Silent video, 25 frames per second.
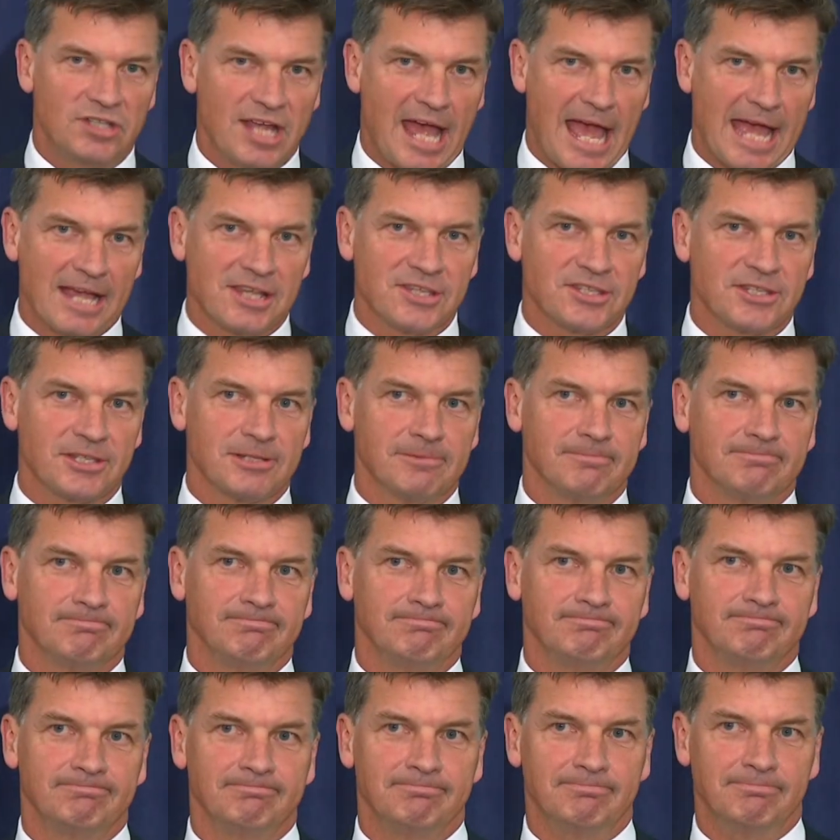More tax,
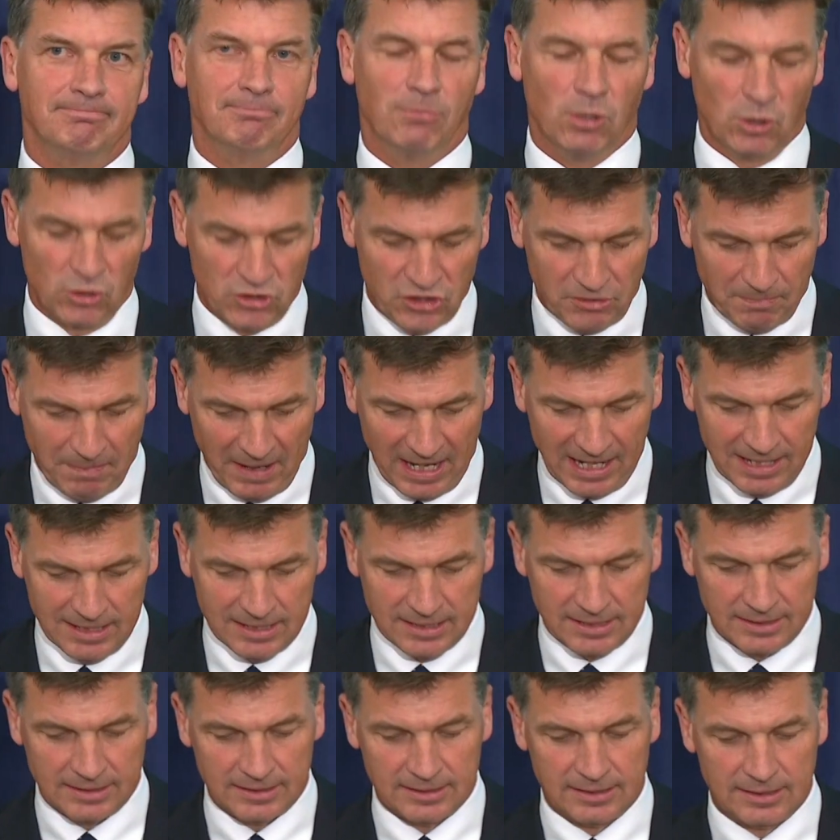more
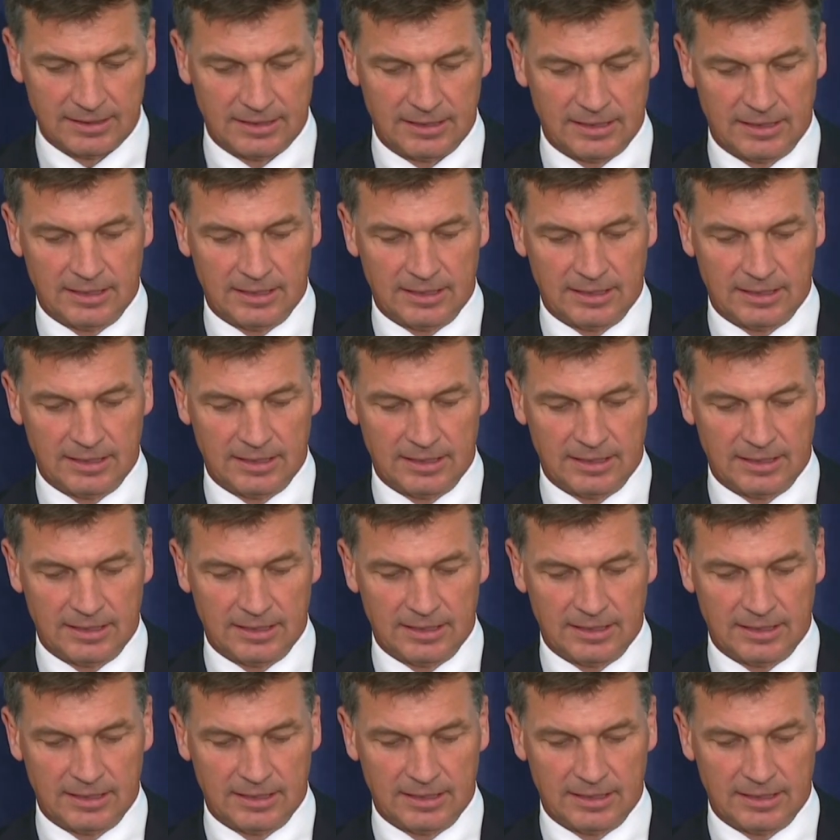spend,